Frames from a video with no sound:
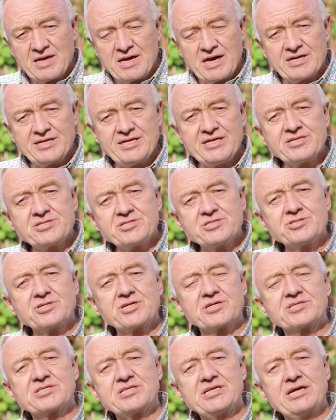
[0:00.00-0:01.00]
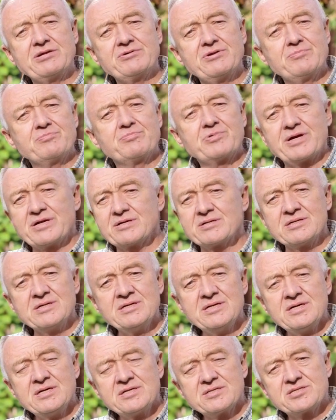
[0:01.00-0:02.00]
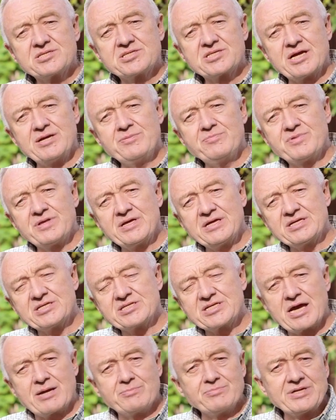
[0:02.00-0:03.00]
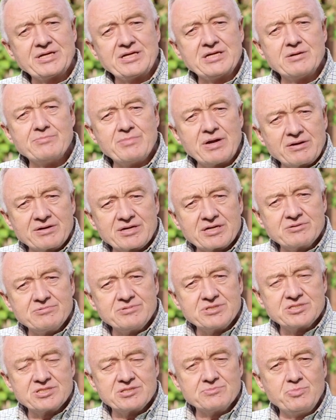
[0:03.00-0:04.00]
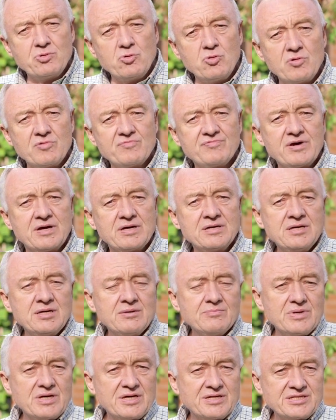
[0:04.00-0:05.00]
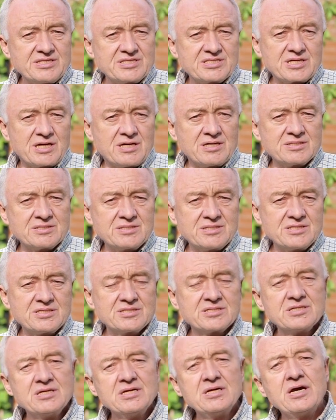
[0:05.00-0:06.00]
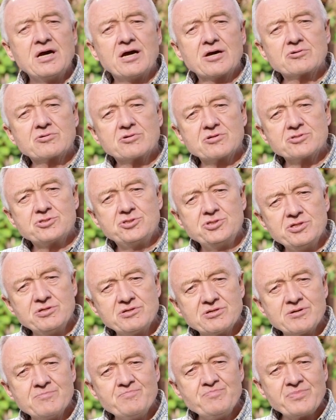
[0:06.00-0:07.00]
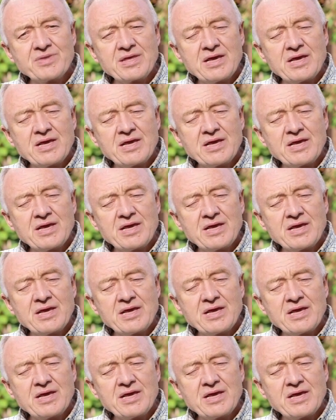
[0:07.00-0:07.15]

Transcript: And it isn't just here in Britain. The same thing is happening in America with support for Bernie Sanders, across Europe.